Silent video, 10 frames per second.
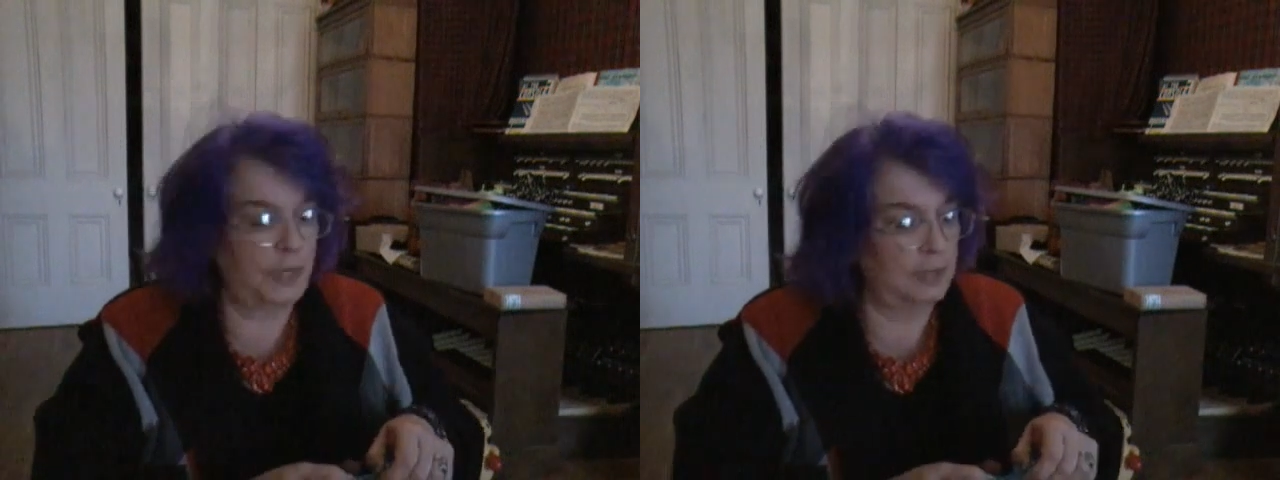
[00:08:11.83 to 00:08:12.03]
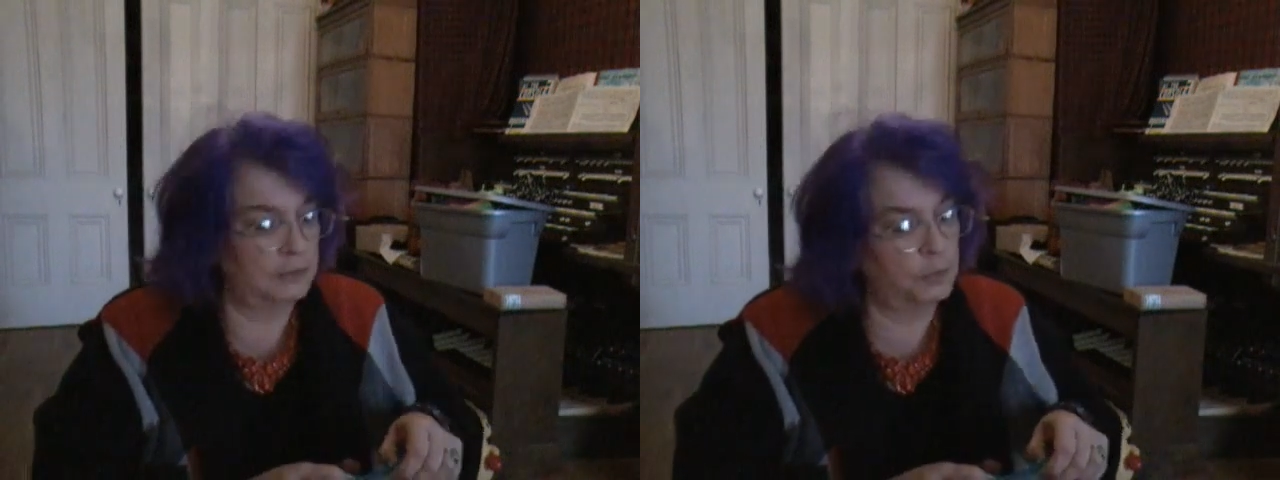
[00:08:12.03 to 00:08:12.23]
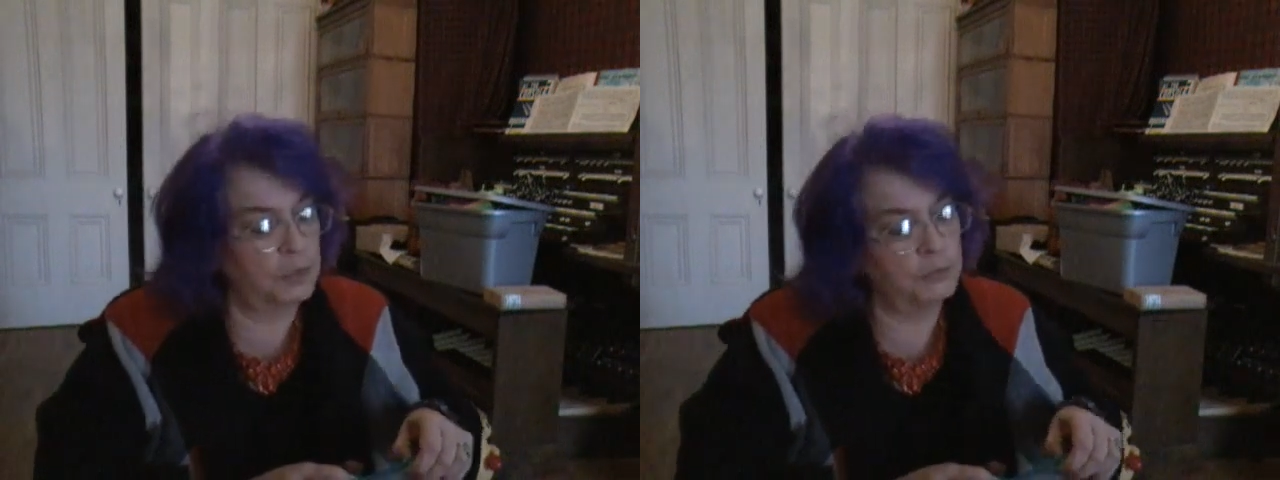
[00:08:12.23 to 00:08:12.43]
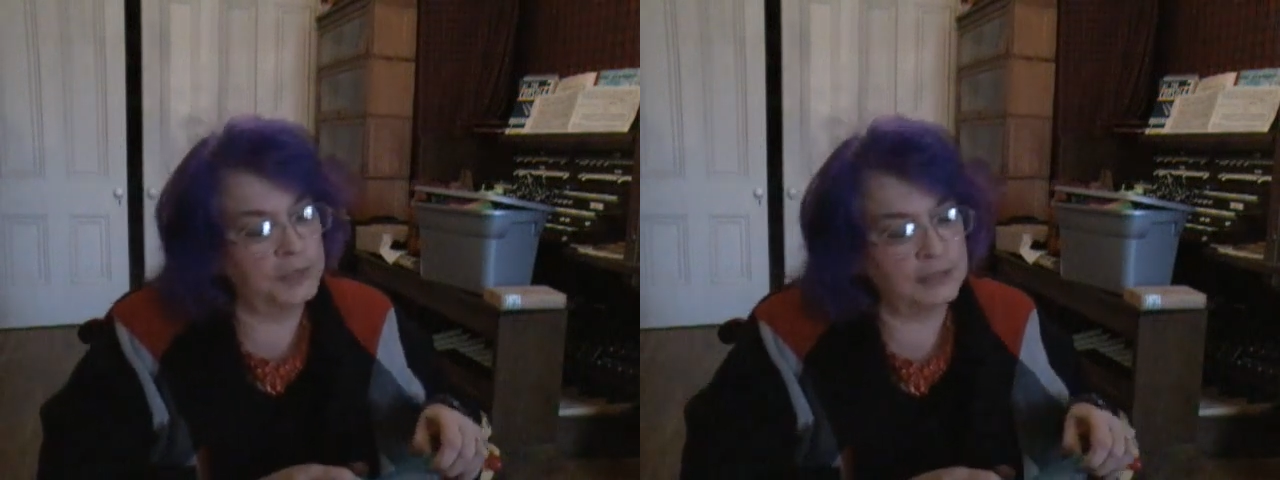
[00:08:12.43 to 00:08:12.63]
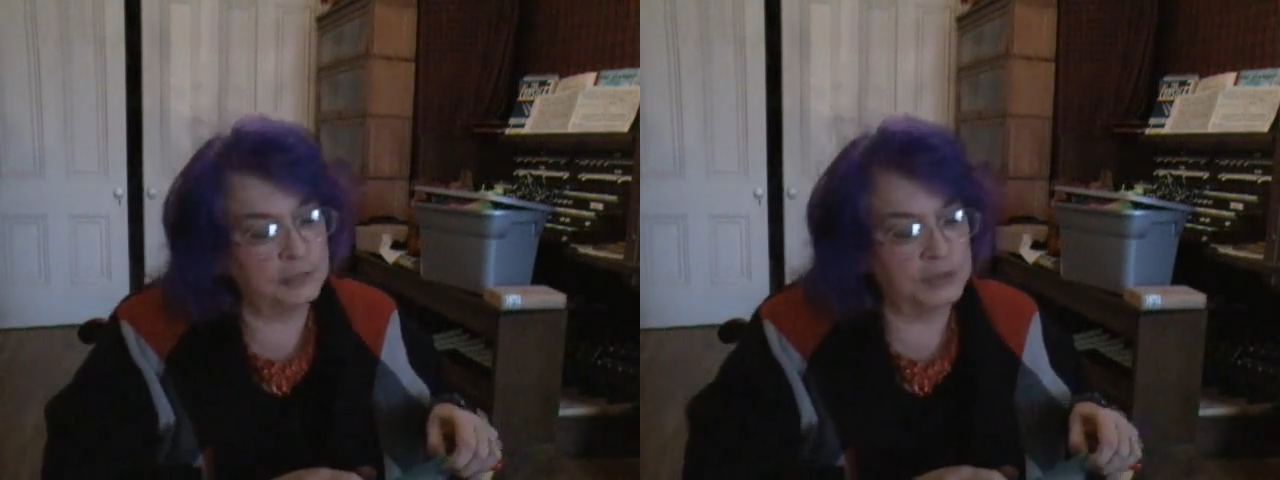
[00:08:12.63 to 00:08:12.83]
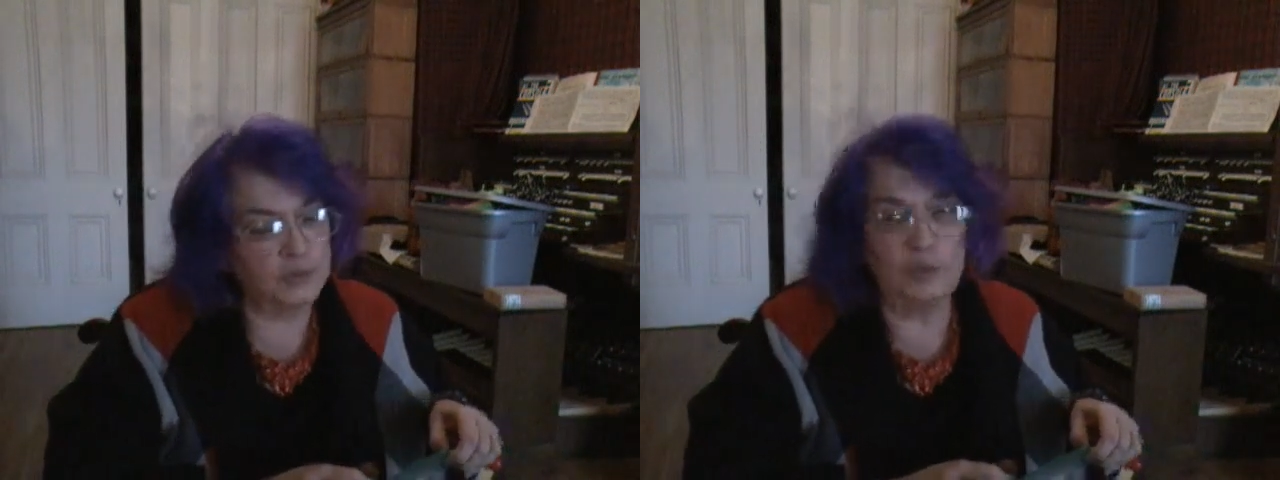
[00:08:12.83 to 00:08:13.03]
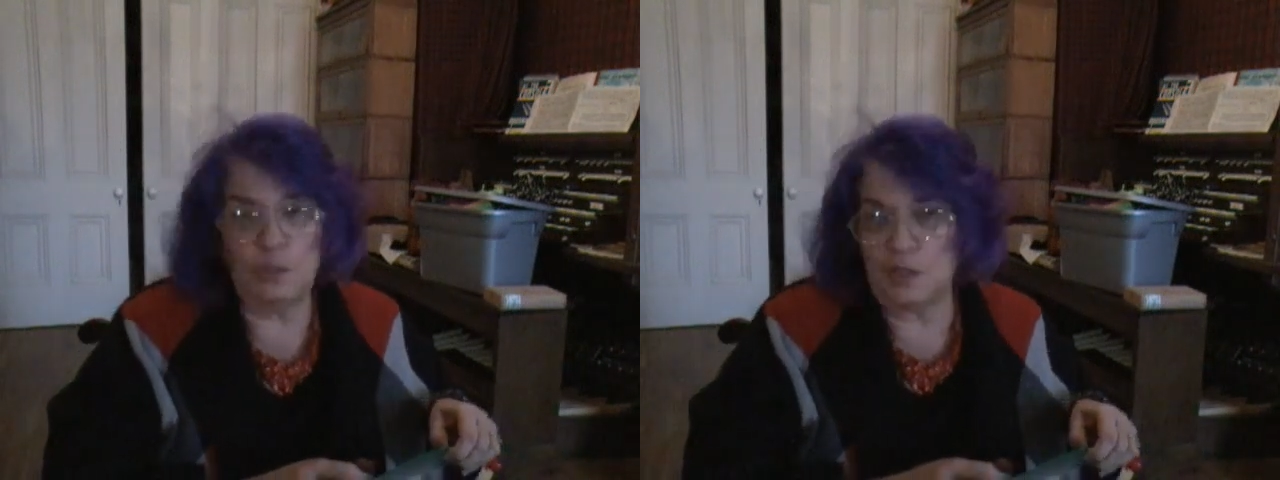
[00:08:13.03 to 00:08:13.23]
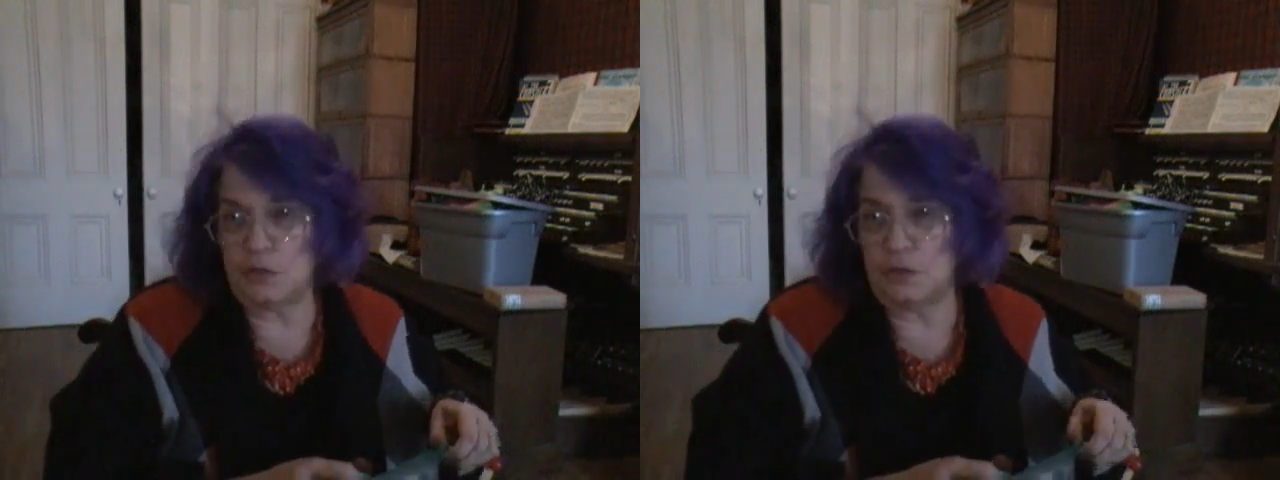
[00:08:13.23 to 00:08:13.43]
And what we did was we
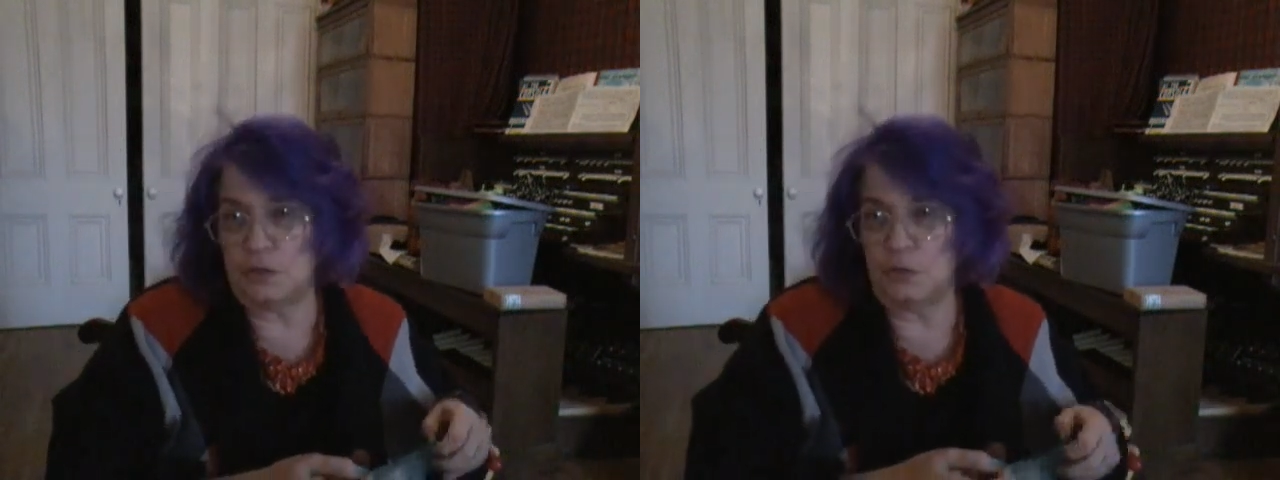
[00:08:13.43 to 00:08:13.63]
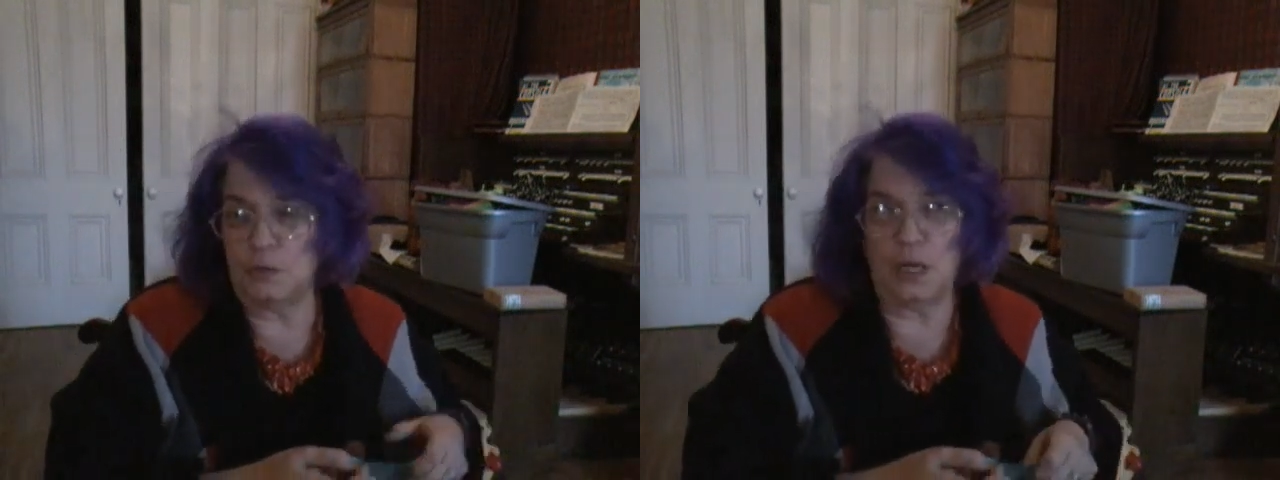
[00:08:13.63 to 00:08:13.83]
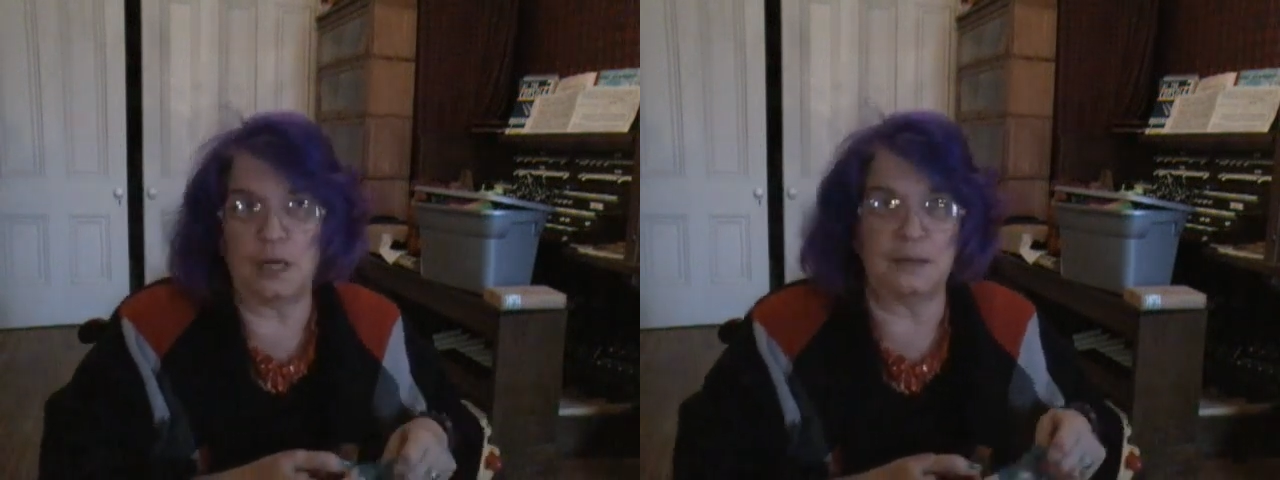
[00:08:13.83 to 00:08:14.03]
went to